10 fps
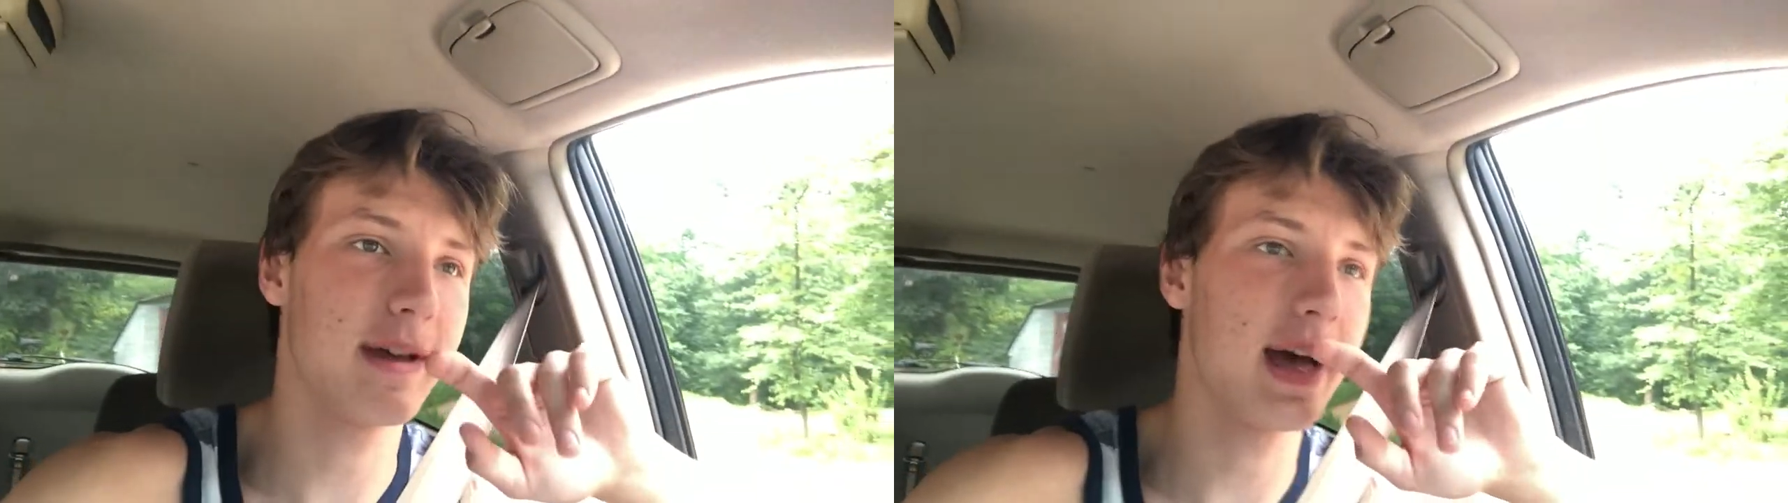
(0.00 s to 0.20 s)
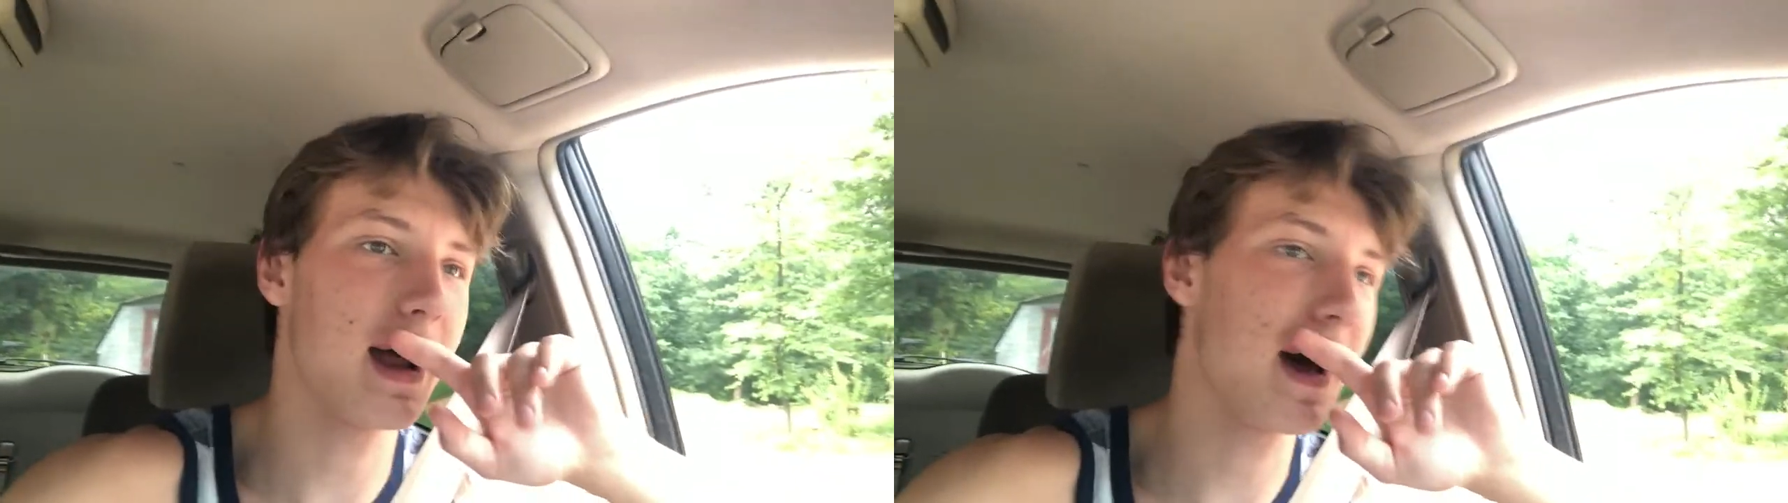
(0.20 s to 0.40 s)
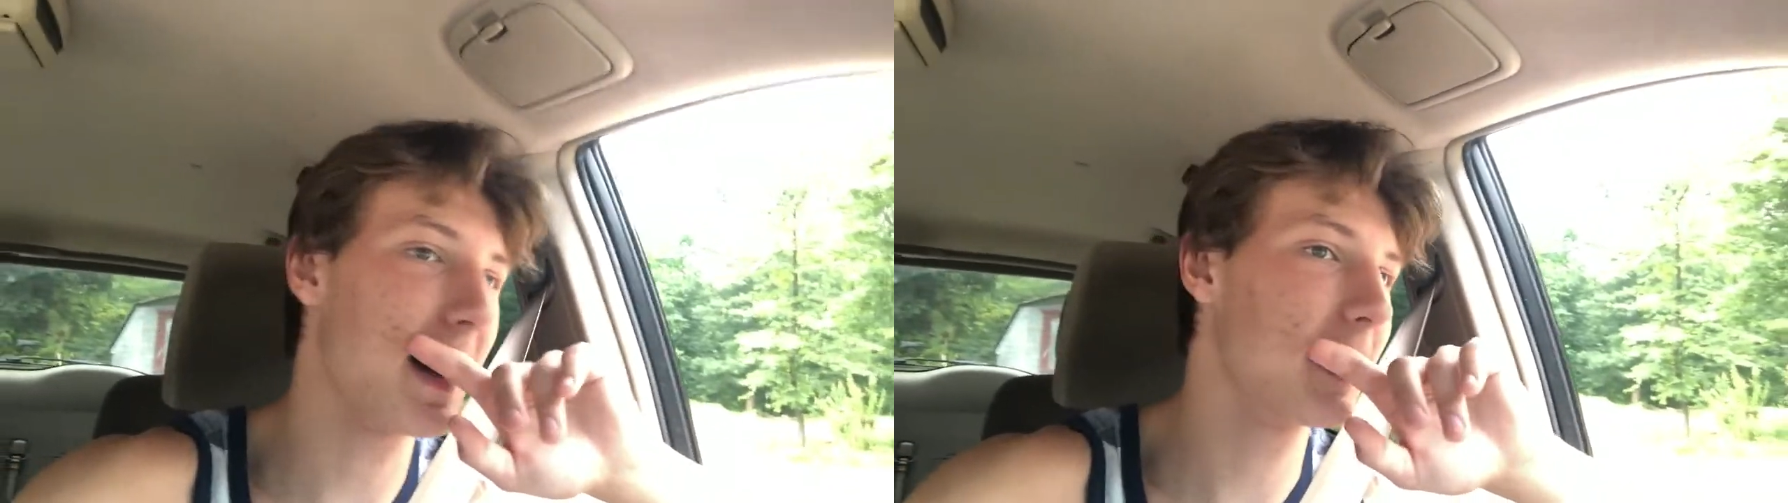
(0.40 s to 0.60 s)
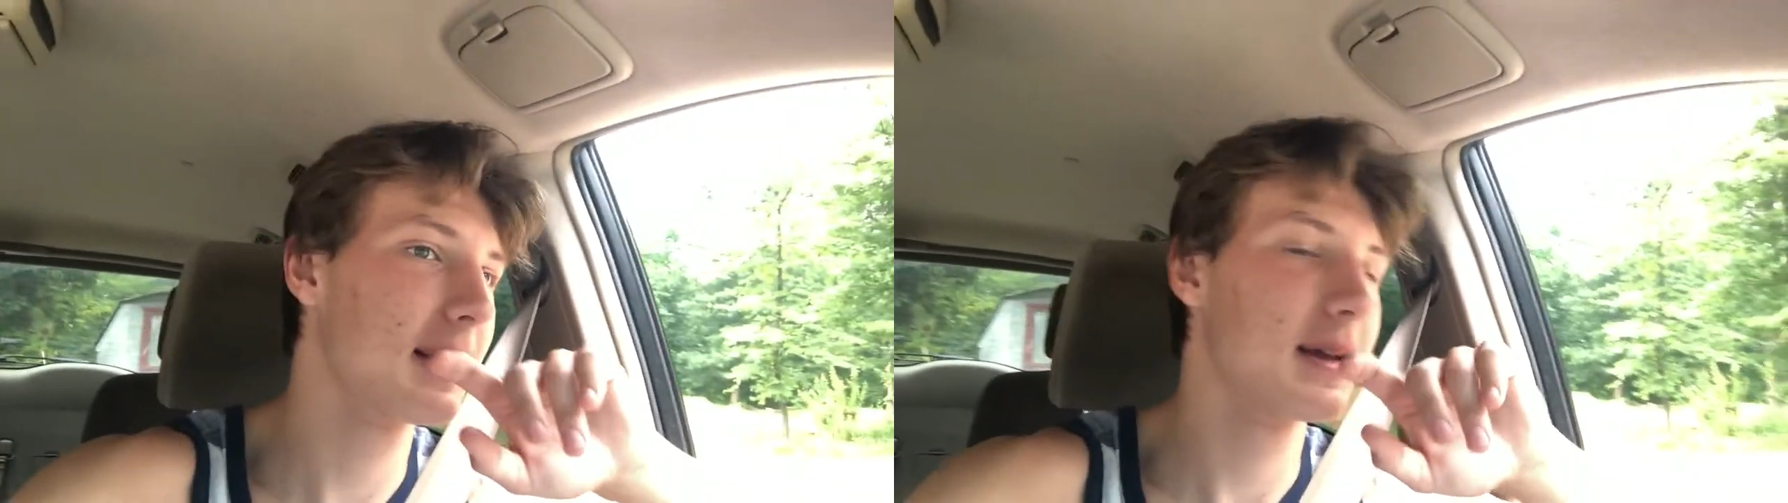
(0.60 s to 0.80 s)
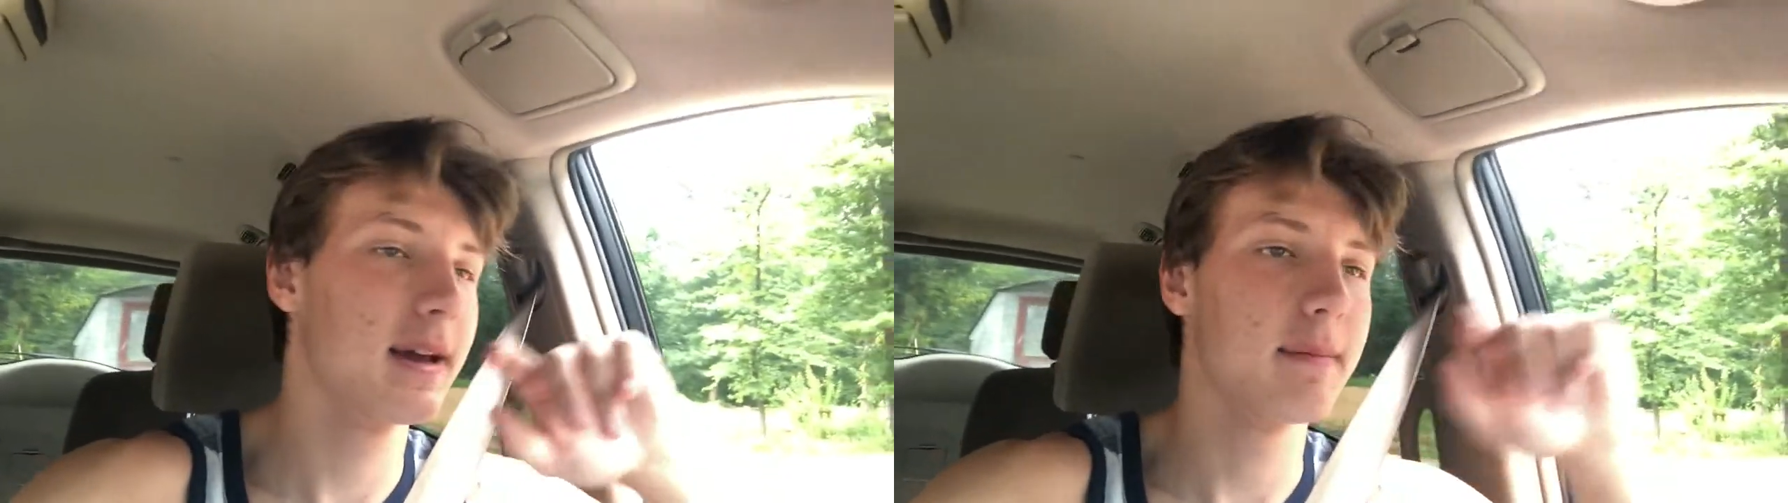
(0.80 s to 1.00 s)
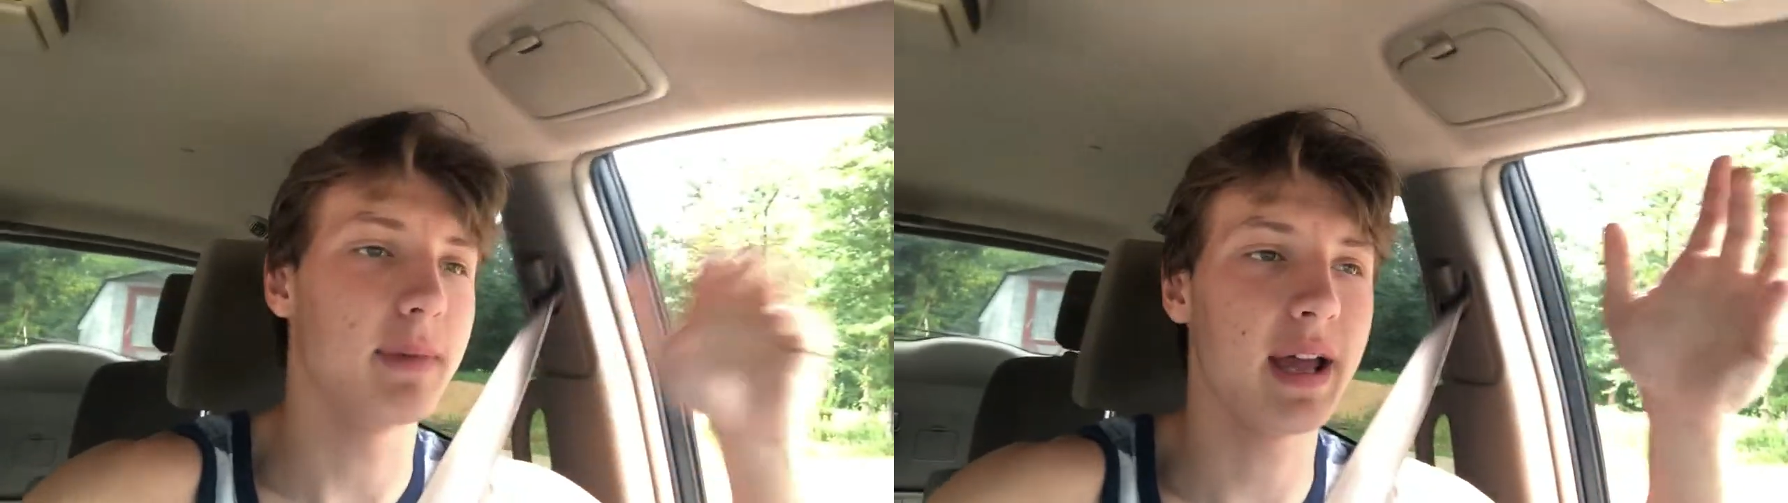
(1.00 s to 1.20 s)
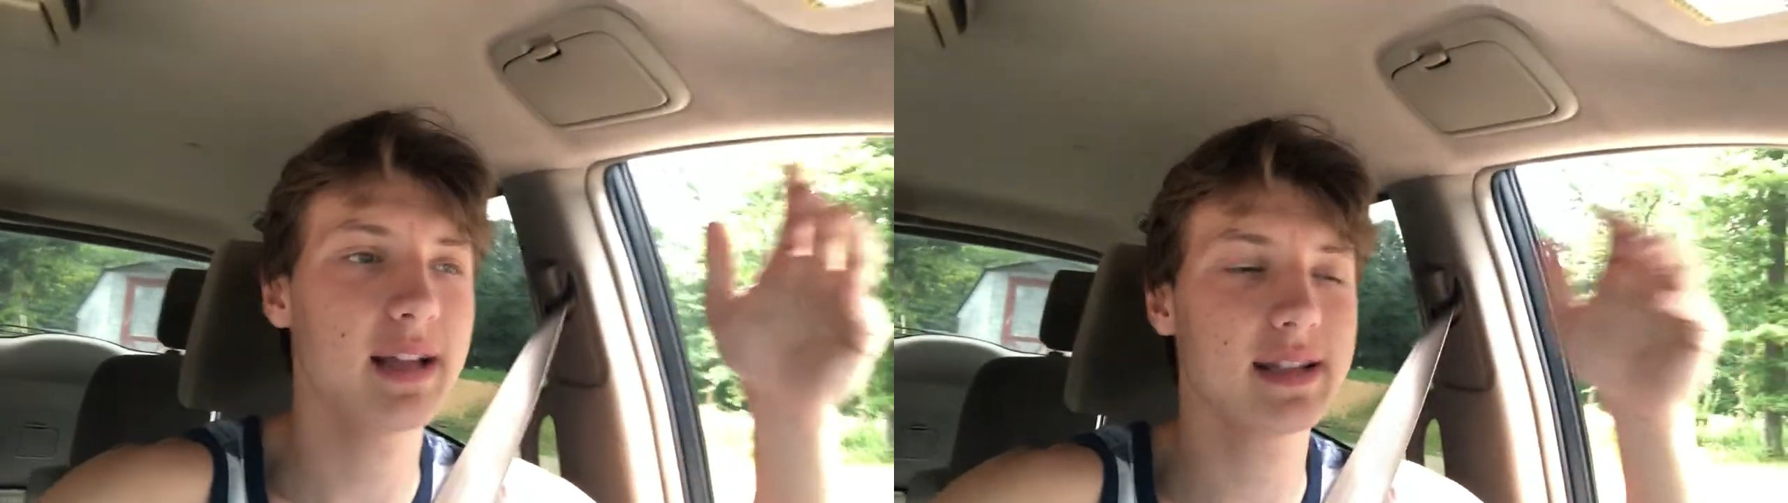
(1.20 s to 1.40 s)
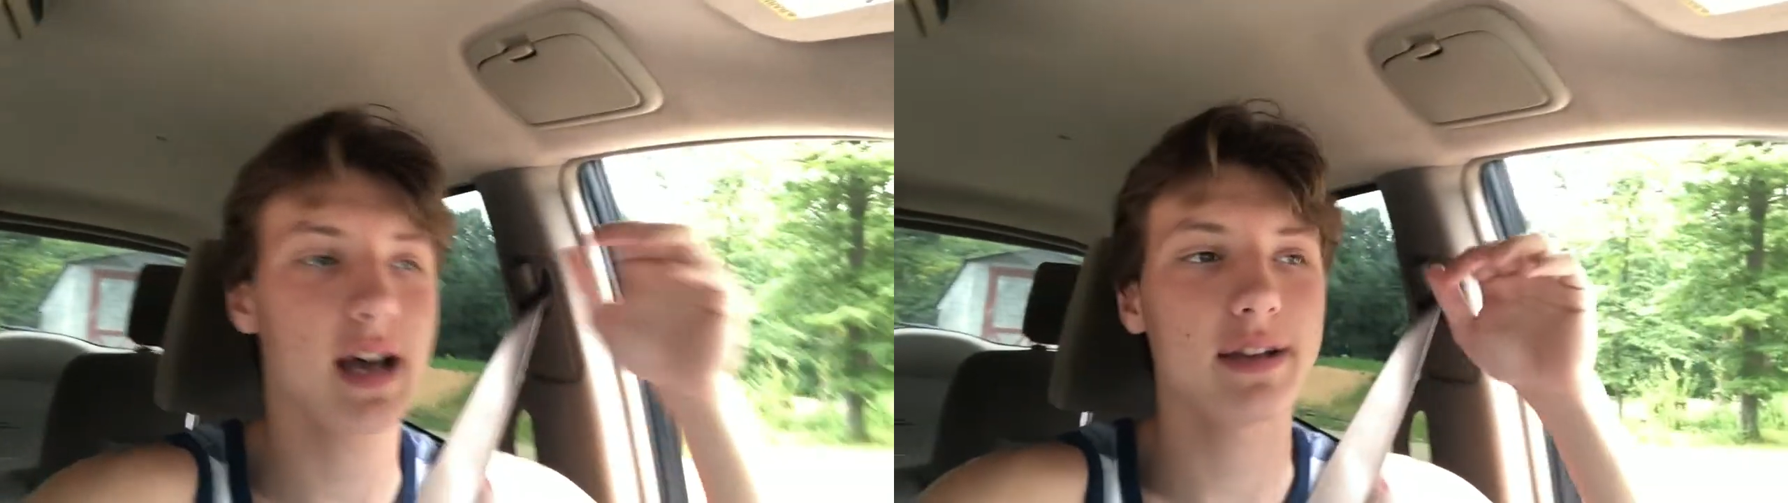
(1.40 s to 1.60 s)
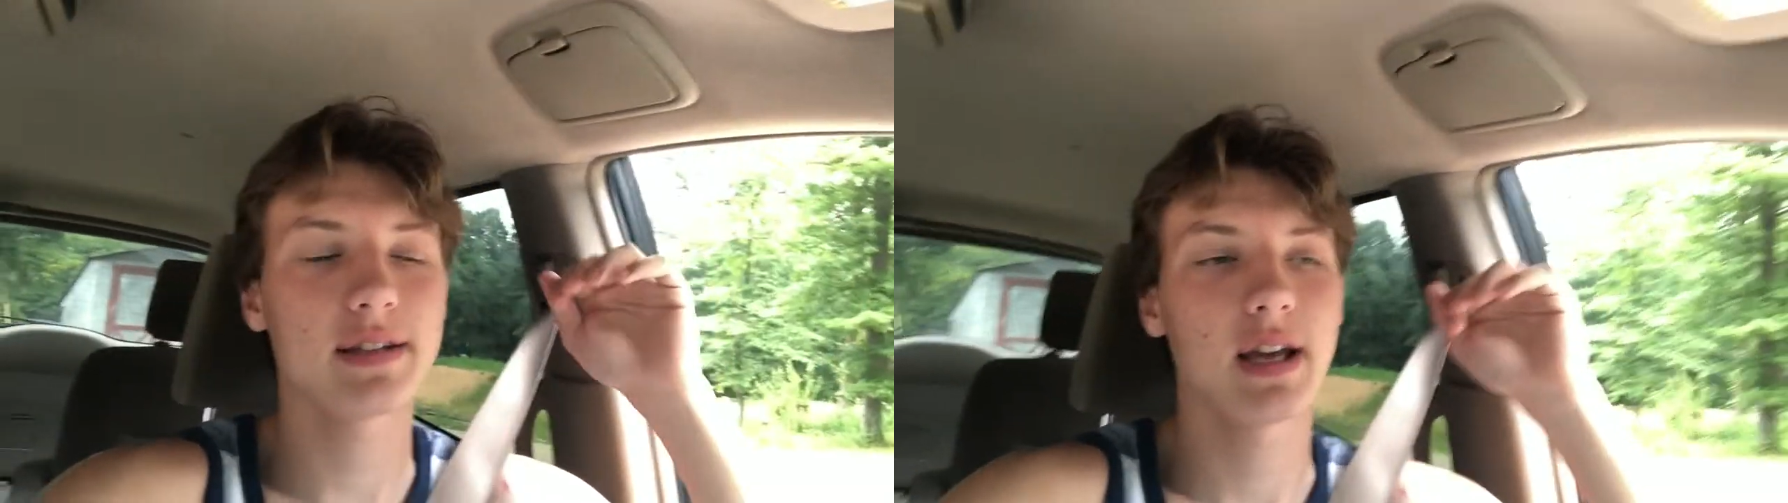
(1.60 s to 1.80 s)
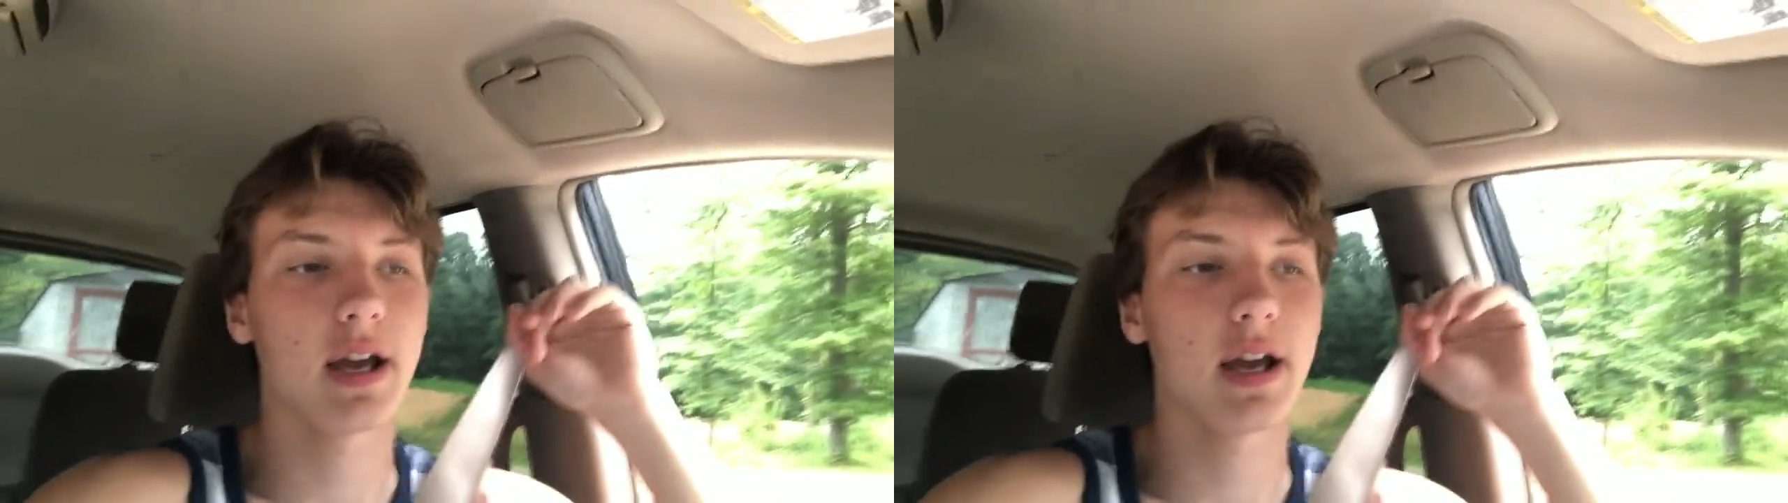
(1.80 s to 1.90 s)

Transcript: at my aunt's house.